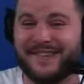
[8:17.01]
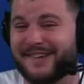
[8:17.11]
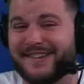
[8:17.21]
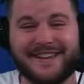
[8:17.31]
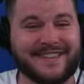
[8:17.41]
They
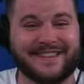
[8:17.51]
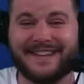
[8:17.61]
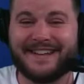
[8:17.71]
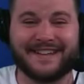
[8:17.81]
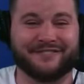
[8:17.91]
lead the
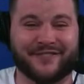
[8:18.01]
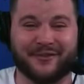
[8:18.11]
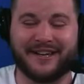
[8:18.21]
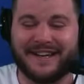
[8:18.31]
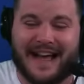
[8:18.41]
league in
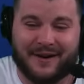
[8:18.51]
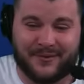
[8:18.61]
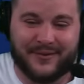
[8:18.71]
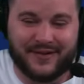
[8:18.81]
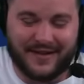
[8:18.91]
3 and
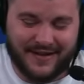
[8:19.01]
outs.